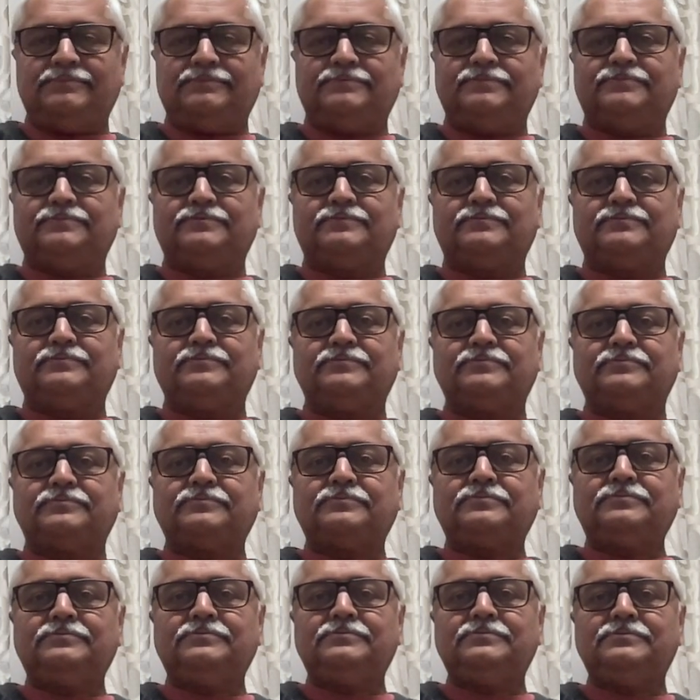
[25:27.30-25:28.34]

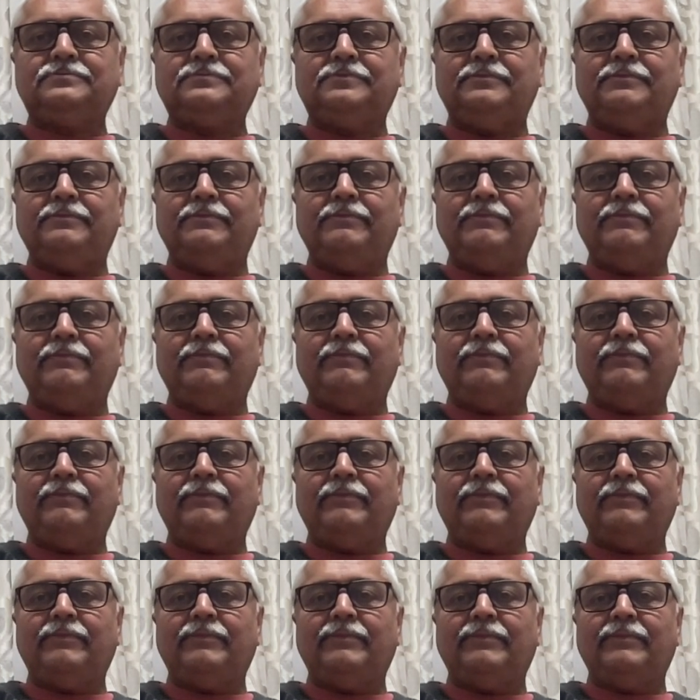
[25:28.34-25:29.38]

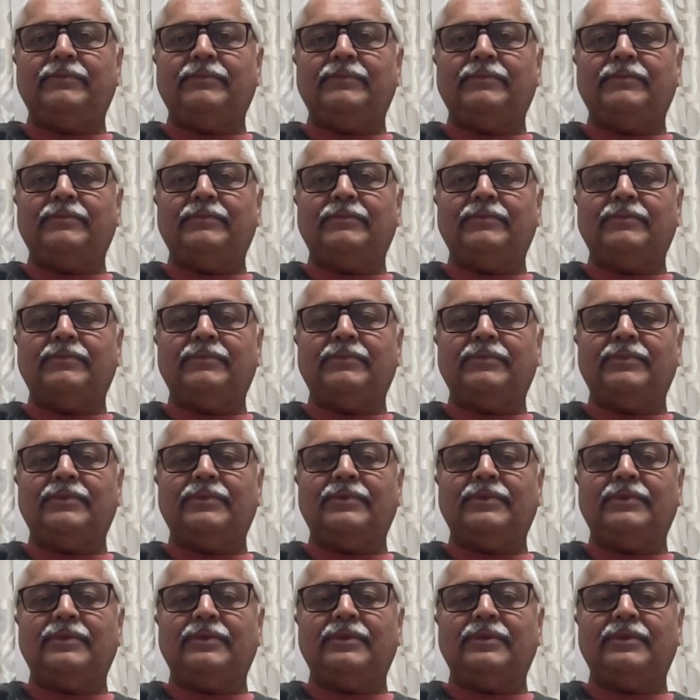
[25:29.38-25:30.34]
No one is speaking in this clip.